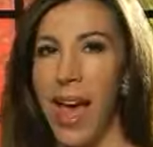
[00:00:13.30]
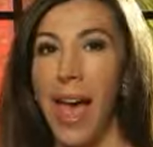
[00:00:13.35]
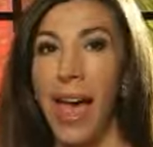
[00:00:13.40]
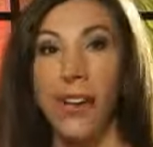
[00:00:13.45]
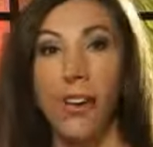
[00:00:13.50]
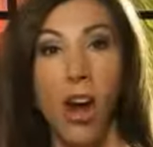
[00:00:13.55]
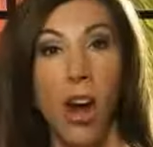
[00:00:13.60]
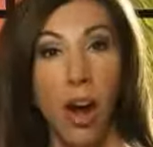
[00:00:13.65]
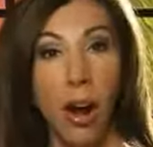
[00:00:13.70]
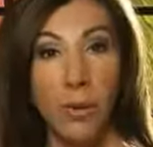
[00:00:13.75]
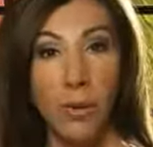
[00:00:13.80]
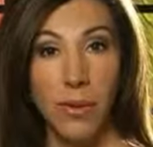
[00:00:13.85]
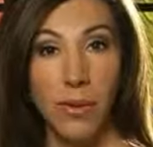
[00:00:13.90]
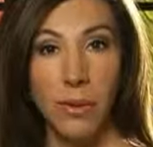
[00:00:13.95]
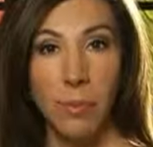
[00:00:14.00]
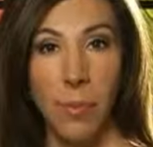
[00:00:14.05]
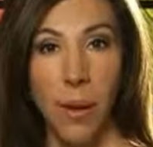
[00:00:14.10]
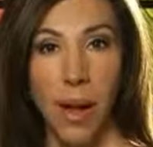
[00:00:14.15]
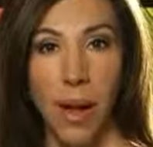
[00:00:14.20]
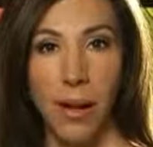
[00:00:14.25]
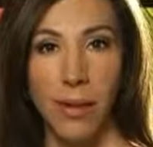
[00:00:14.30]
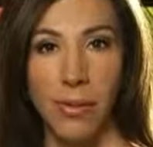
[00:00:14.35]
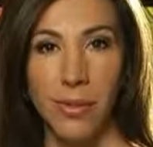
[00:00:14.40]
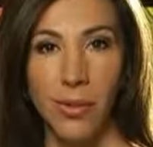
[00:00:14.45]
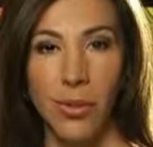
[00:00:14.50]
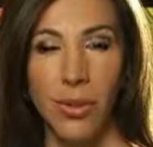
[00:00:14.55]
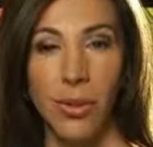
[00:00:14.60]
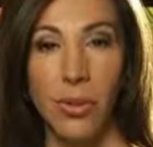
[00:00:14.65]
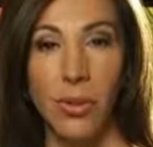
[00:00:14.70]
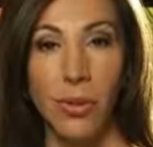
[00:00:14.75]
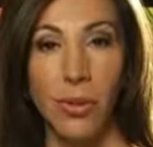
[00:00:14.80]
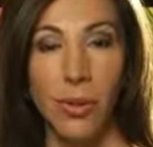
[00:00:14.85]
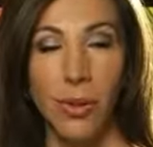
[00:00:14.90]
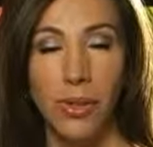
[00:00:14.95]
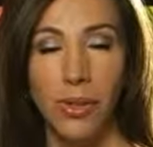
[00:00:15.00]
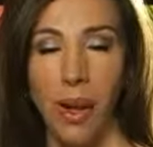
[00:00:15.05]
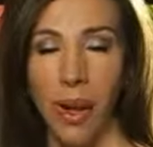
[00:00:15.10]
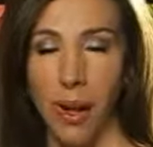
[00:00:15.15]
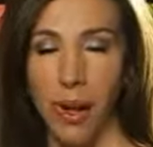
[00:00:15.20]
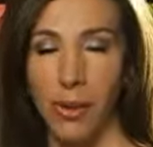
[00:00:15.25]
and our response to
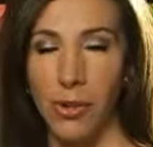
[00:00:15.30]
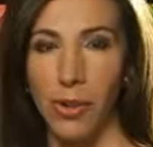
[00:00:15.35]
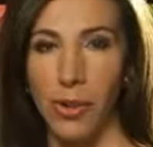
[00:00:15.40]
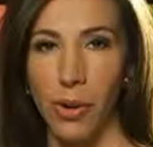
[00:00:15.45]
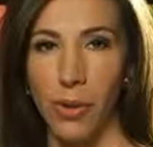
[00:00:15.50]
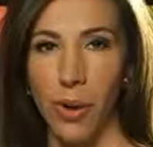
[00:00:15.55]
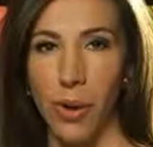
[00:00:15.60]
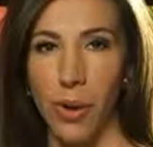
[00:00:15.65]
talk show